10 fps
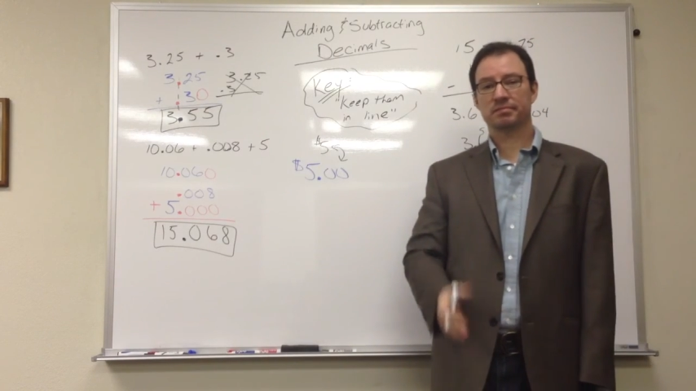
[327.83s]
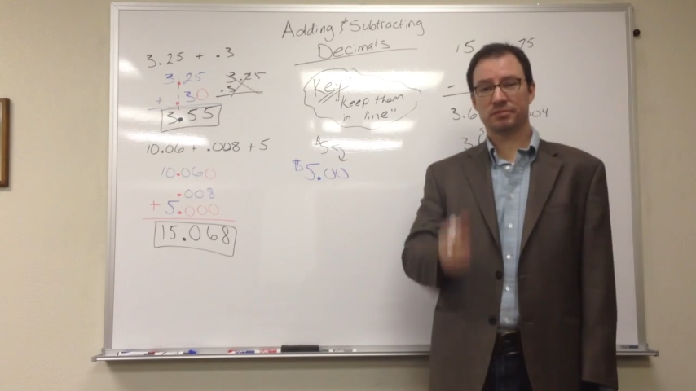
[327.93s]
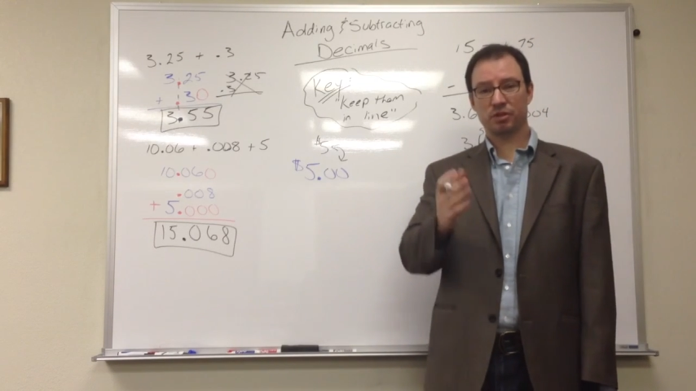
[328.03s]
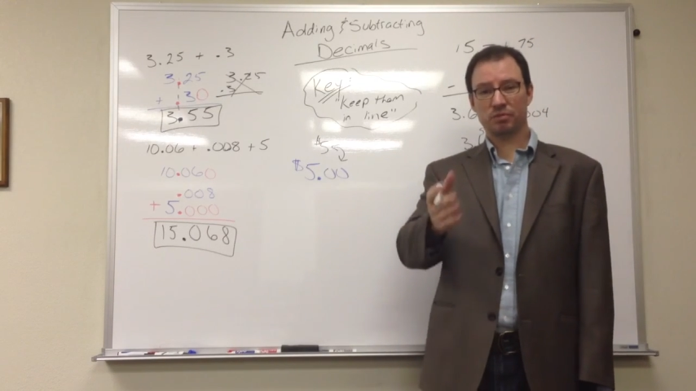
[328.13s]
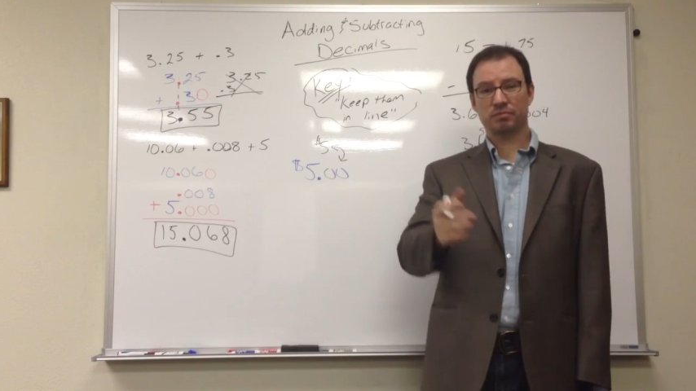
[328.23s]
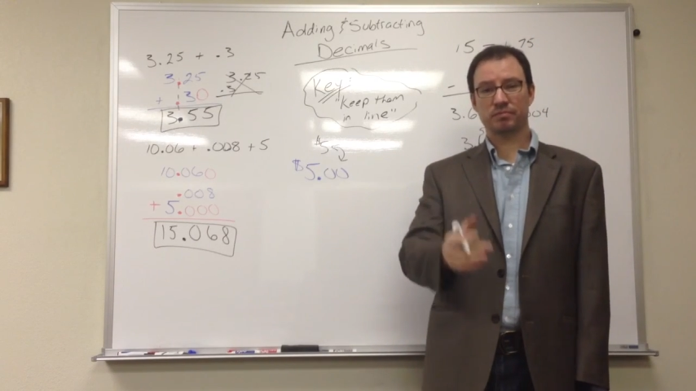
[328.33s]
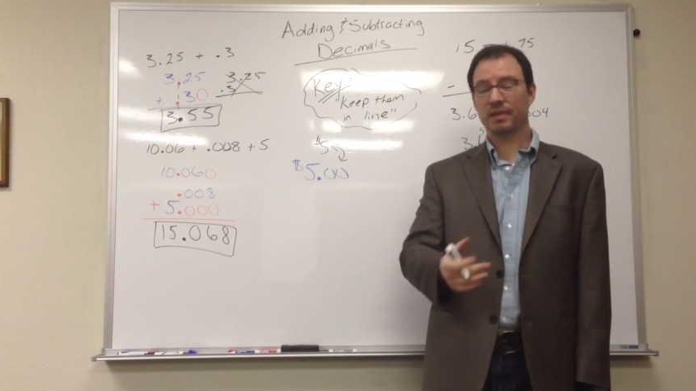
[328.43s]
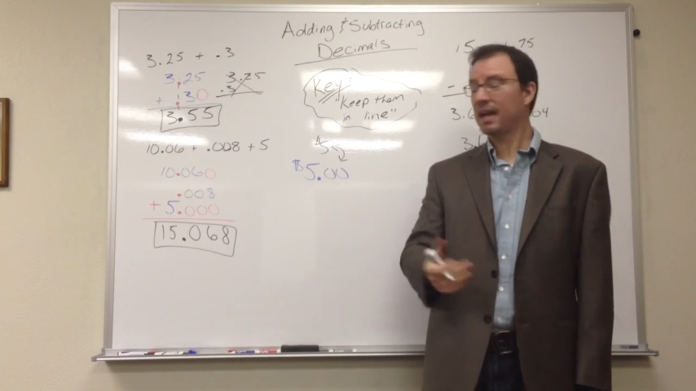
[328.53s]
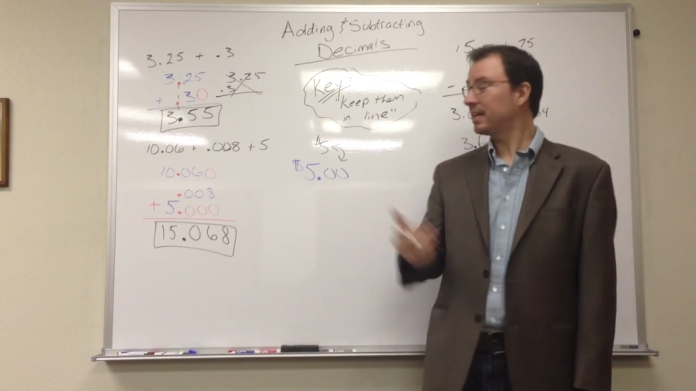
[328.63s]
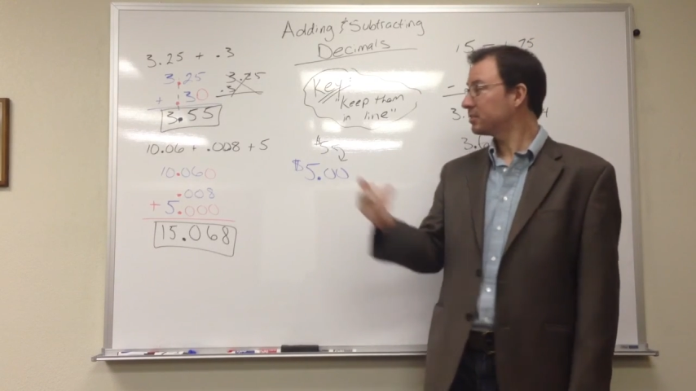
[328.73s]
So,
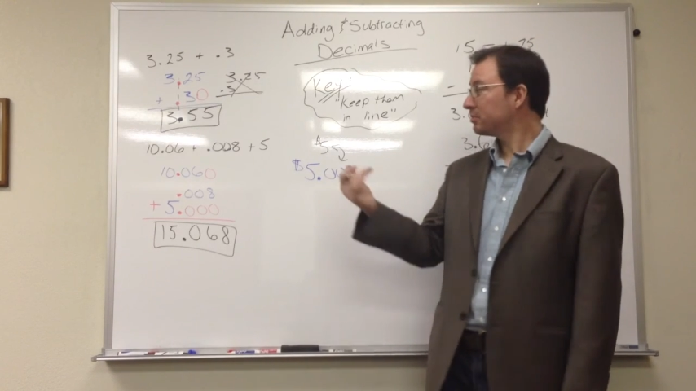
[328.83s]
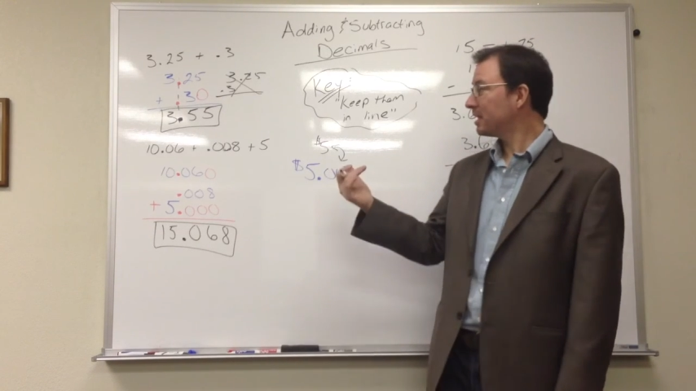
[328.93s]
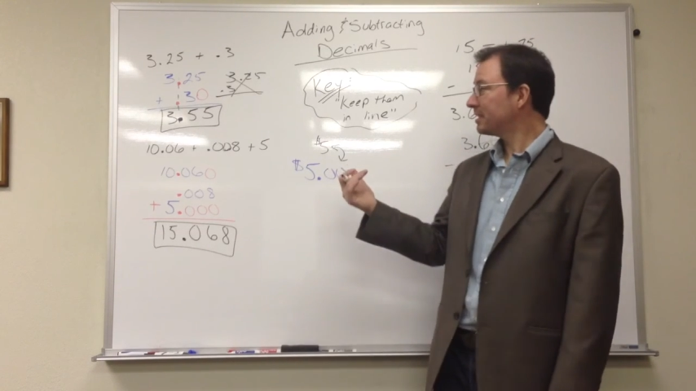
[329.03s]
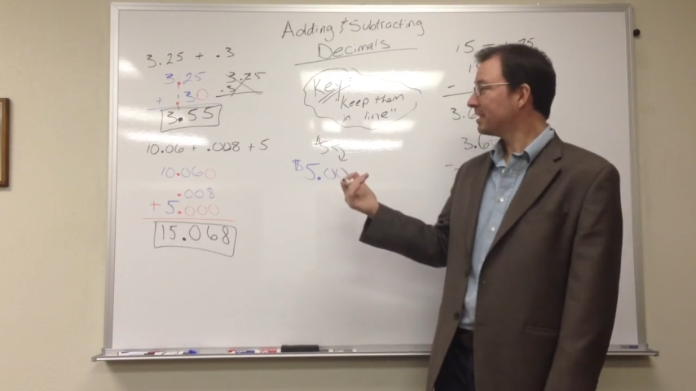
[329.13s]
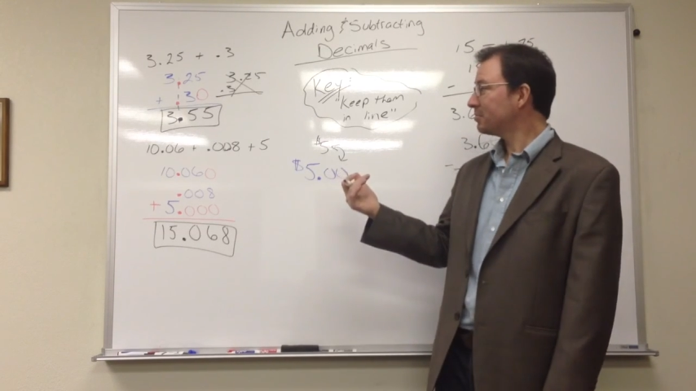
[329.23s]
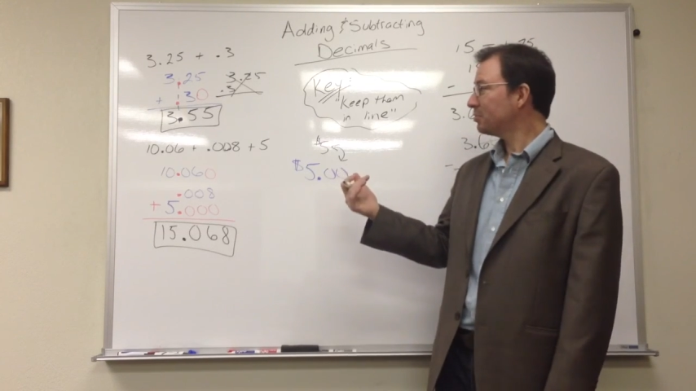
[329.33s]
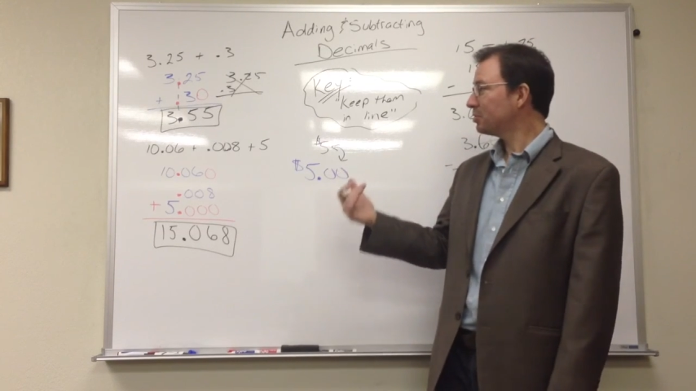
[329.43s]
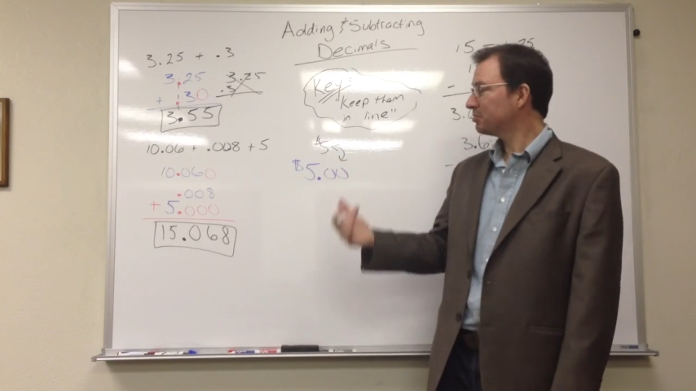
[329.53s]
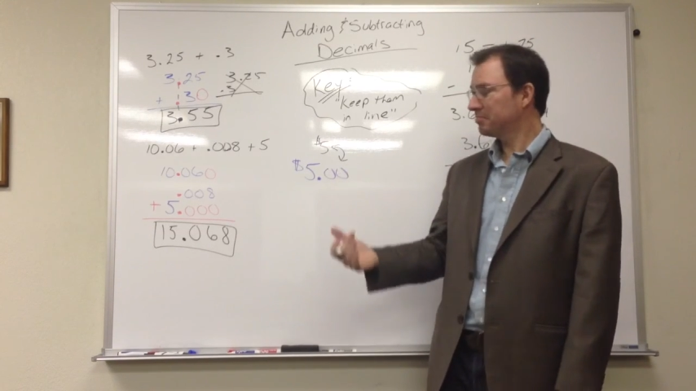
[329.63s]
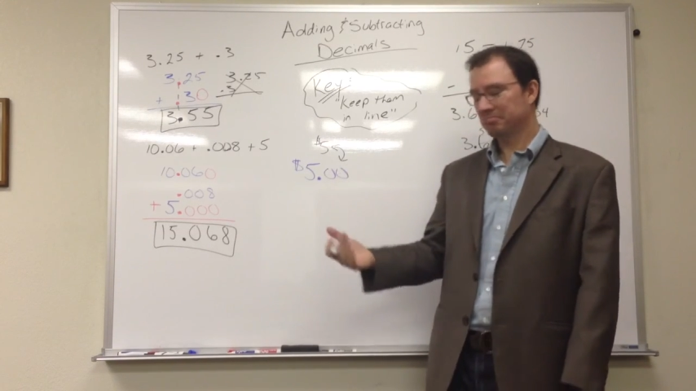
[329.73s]
adding and subtracting decimals,
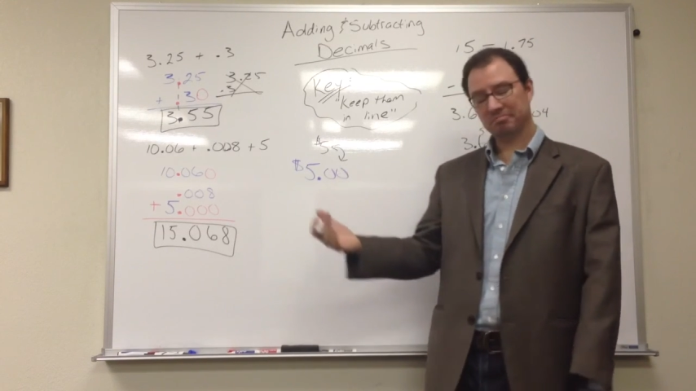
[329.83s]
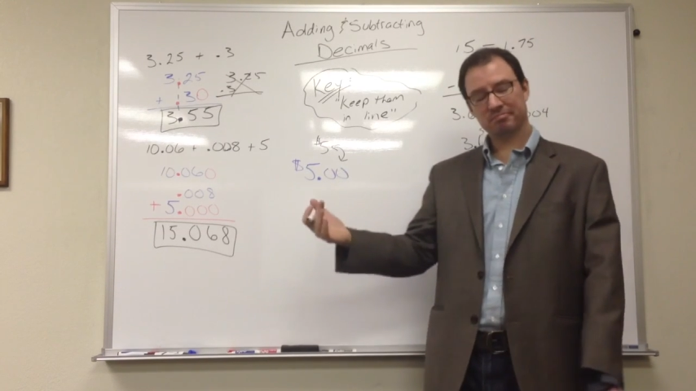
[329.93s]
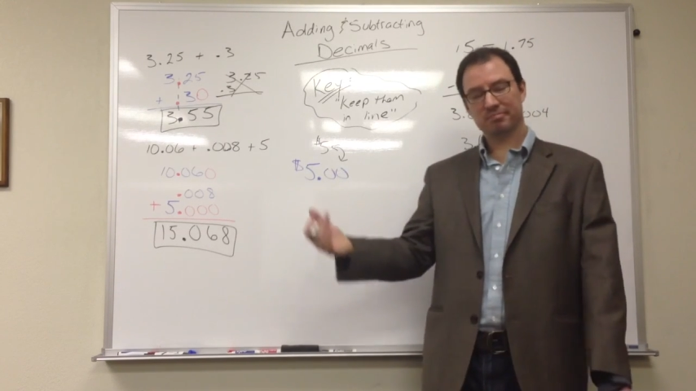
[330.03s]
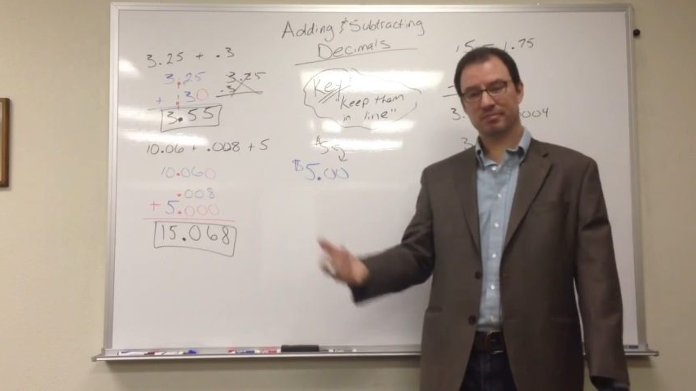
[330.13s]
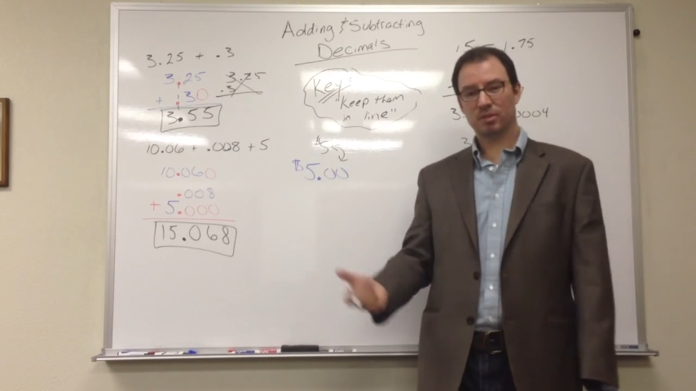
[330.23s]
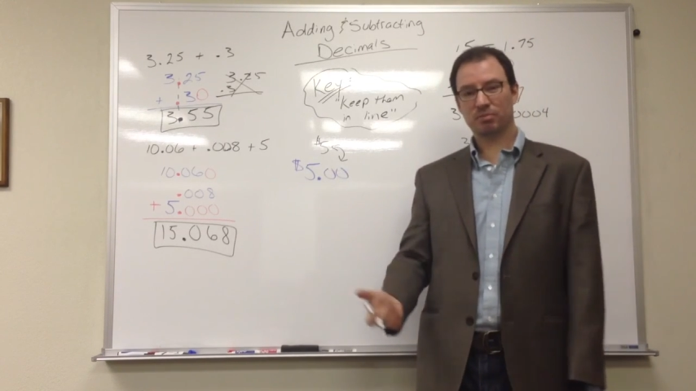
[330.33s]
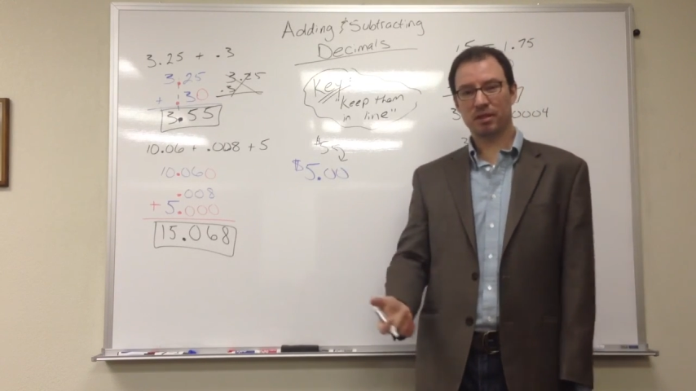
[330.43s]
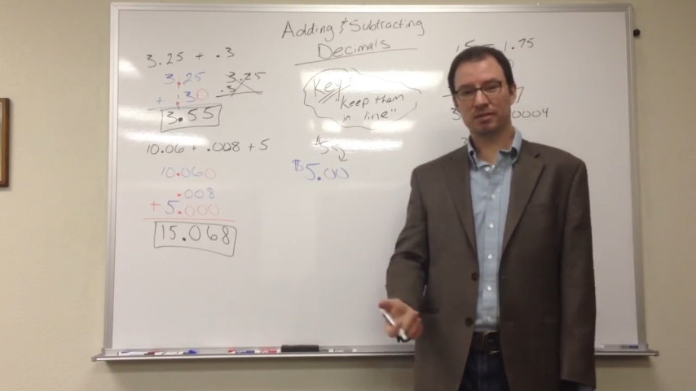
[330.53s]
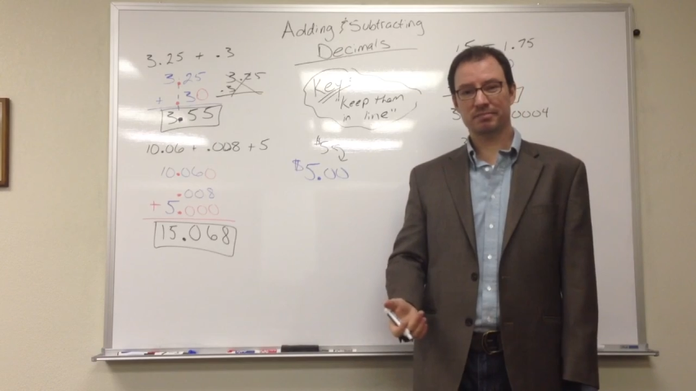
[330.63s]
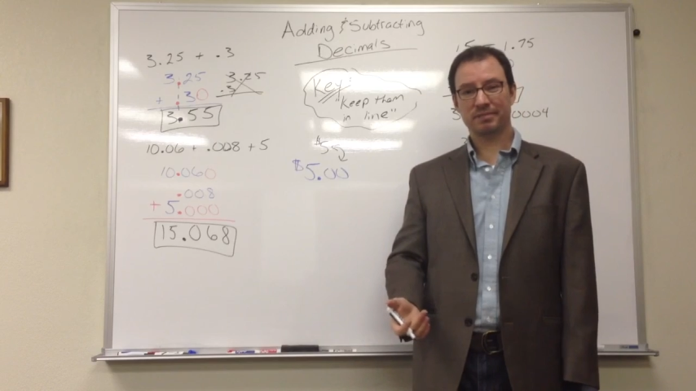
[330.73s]
no
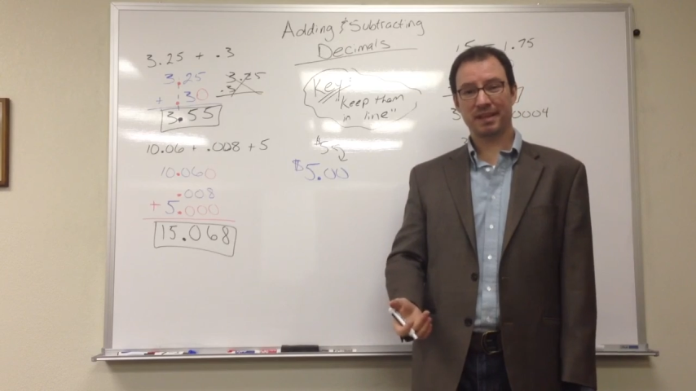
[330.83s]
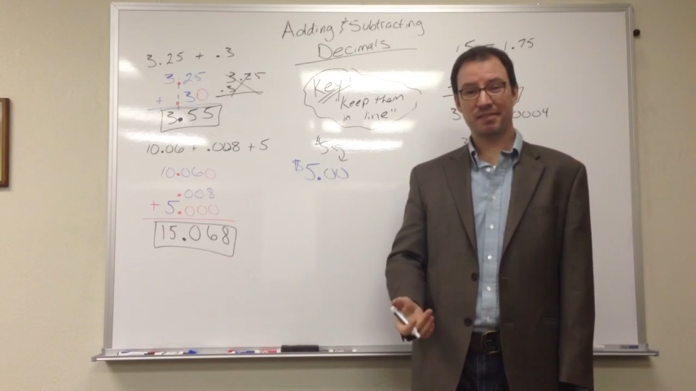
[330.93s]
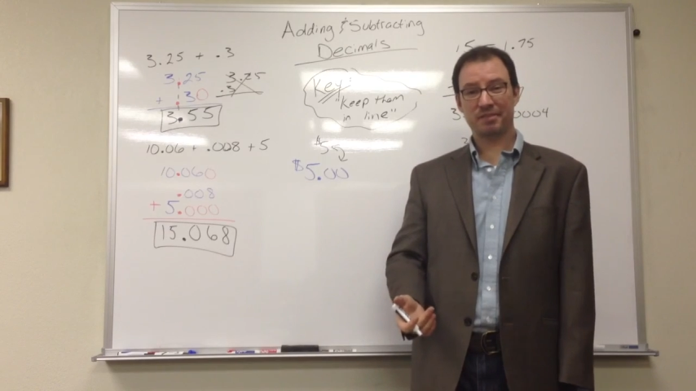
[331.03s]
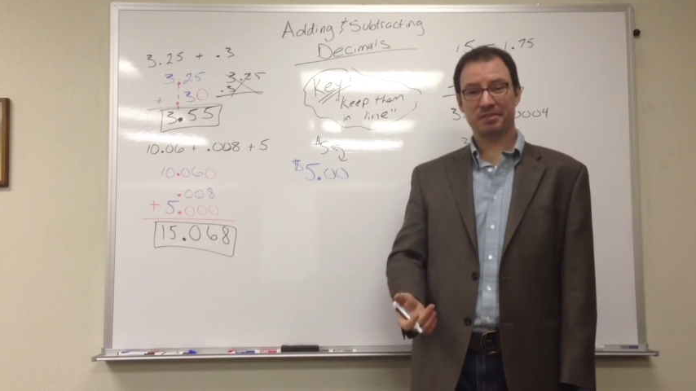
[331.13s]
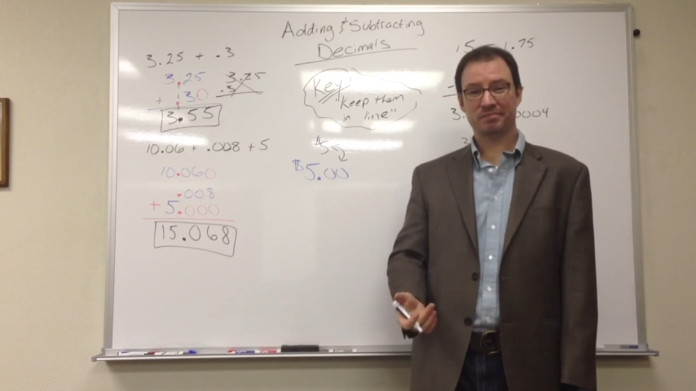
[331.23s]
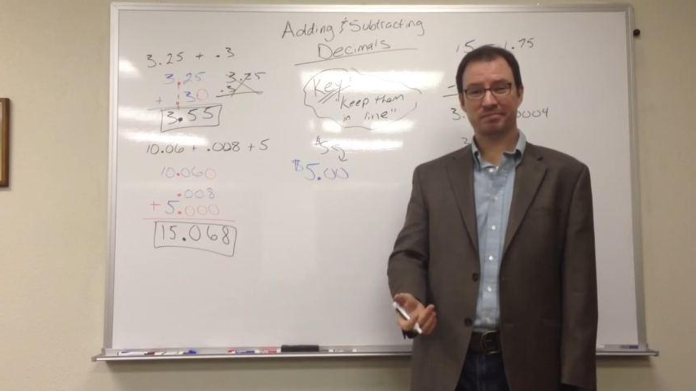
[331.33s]
problem. Have fun.